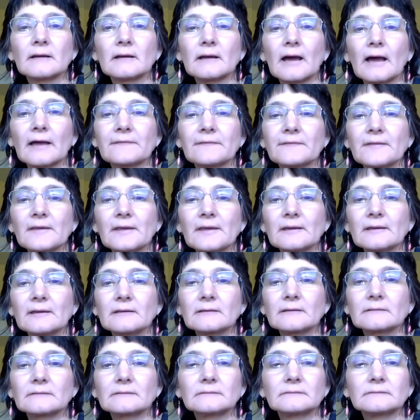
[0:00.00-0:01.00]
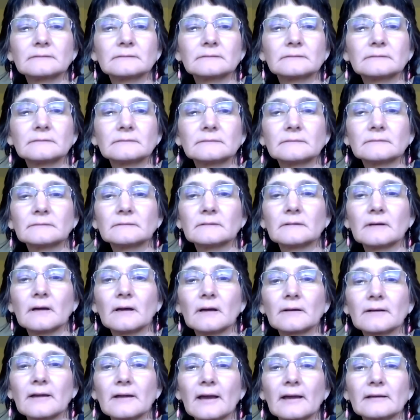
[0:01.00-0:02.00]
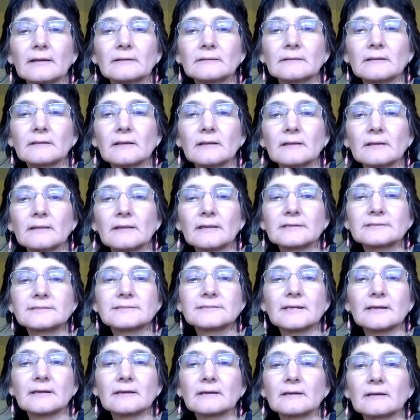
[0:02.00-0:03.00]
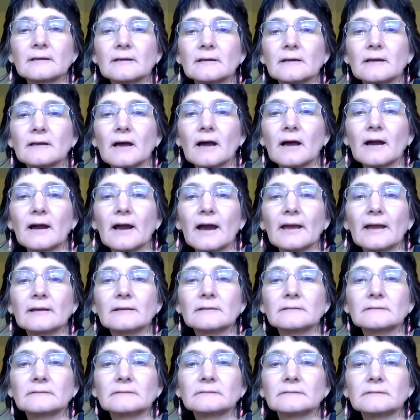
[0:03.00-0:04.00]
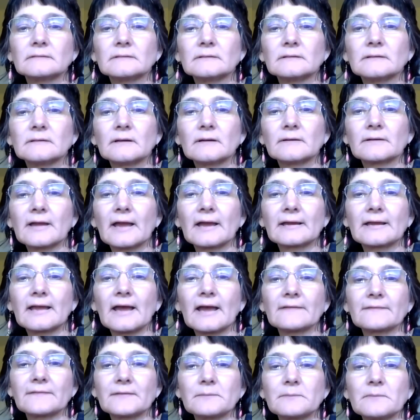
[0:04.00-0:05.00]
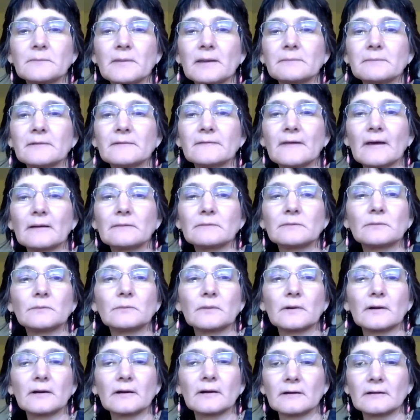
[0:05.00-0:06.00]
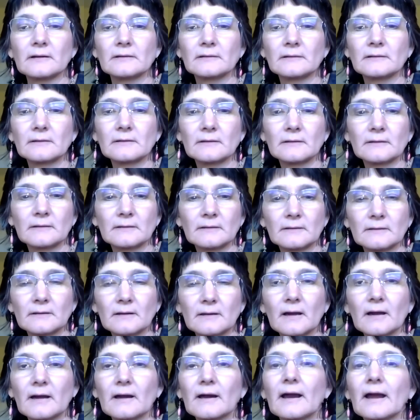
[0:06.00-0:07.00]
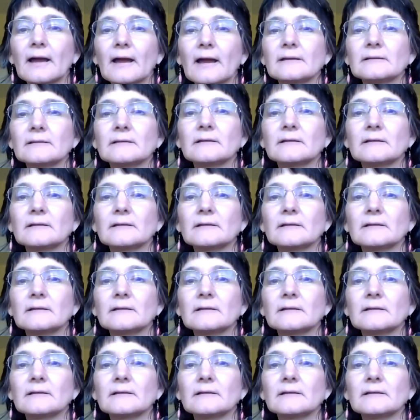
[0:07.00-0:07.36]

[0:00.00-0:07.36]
I think. Okay. Let's see. All right. Okay, Kathy, maybe that will work. All right.